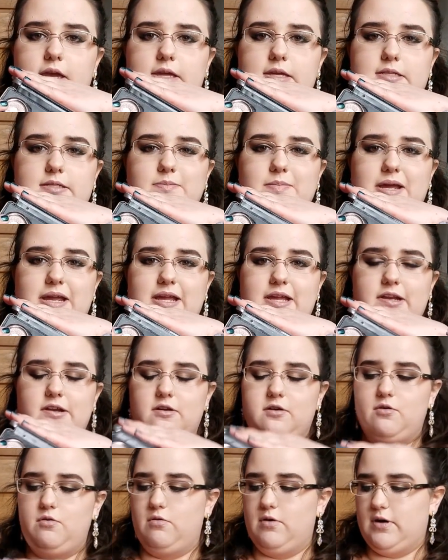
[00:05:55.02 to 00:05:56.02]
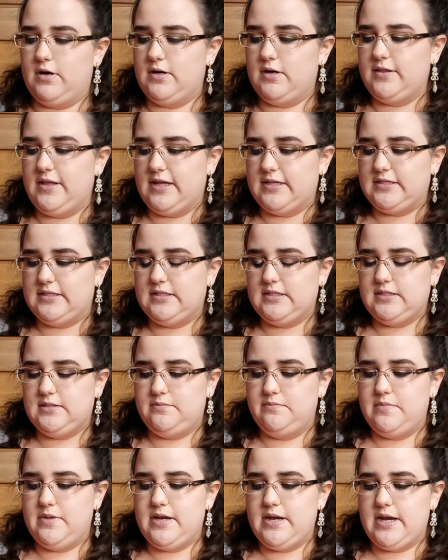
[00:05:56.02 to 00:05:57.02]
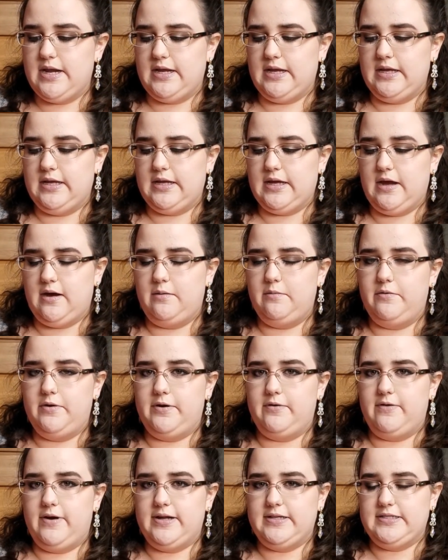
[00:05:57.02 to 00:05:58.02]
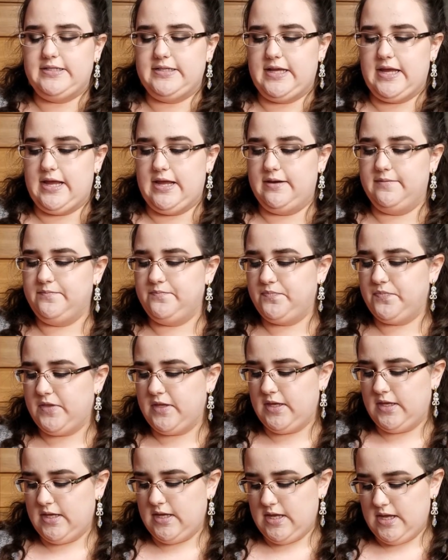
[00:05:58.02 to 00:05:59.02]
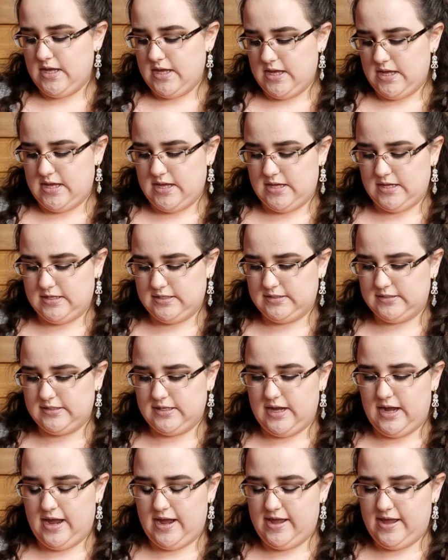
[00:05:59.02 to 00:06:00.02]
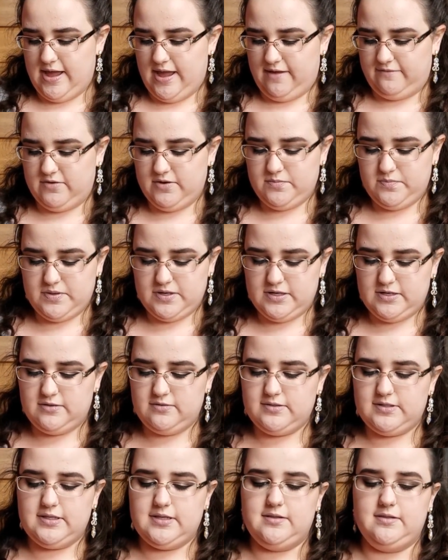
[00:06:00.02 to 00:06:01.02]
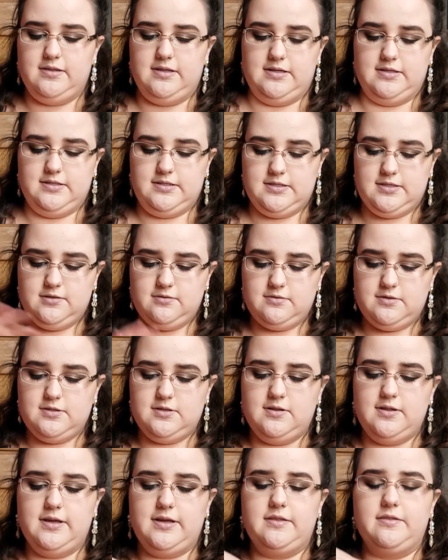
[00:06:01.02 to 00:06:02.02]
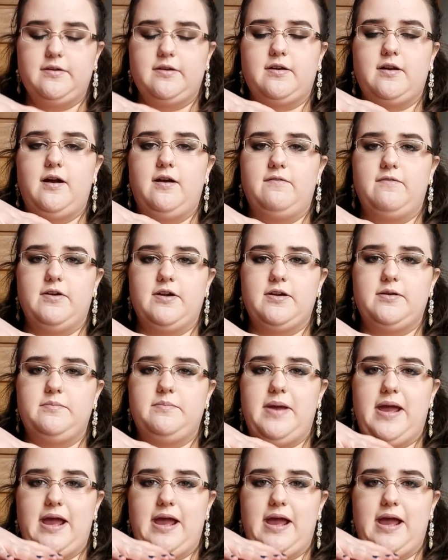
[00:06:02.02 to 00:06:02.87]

as my inner corner. That's Midnight Cowboy Rides Again. And I haven't been using these two, so like they're covered in